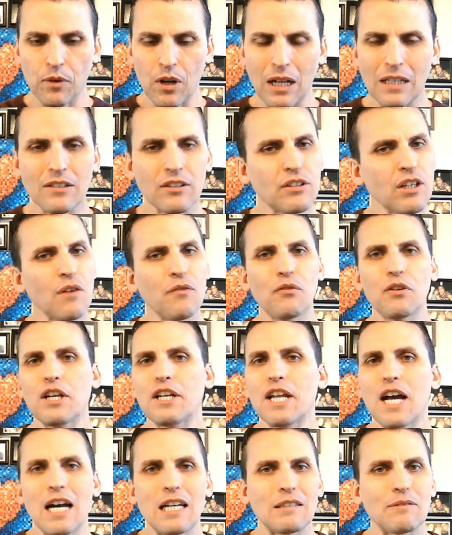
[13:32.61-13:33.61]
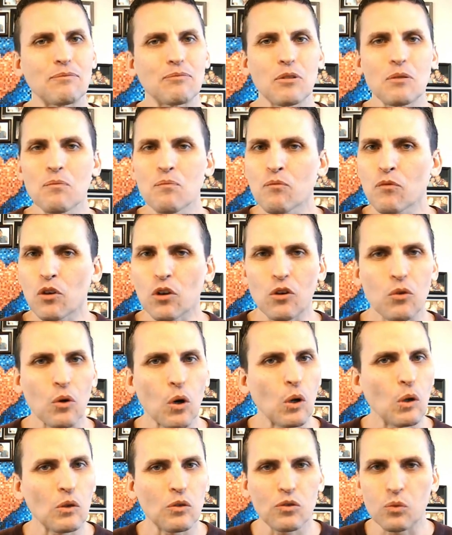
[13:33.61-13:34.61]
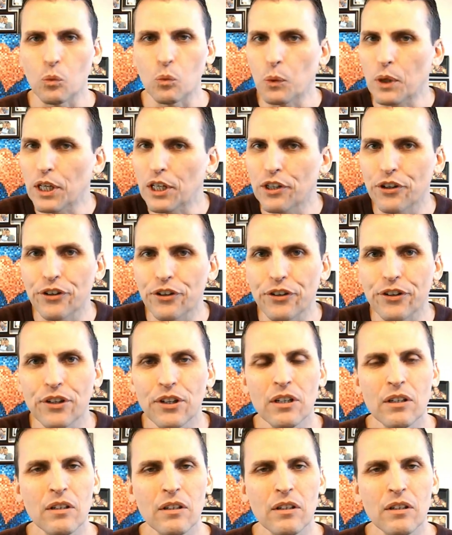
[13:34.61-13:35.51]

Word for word: It's definitely not gross, weird.